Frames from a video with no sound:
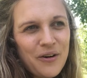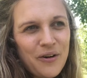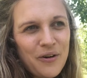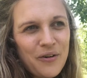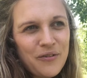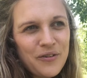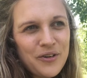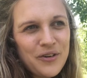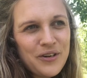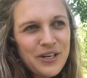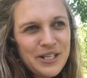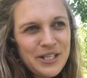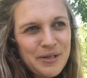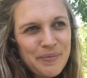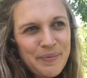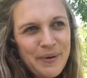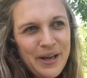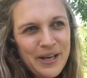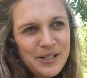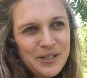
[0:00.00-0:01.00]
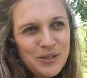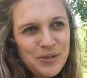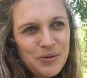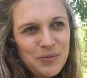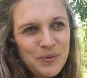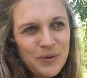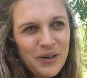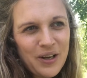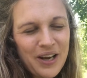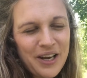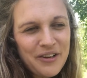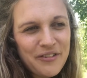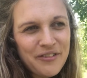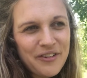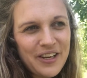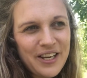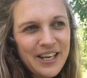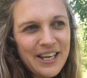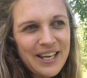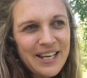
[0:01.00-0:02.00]
off-grid compared to normal life
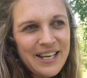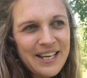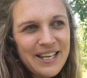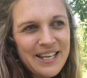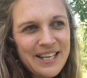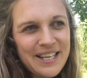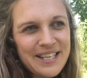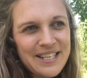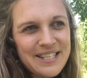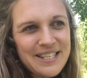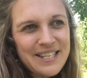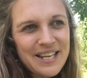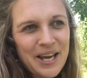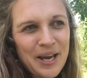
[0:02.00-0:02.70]
is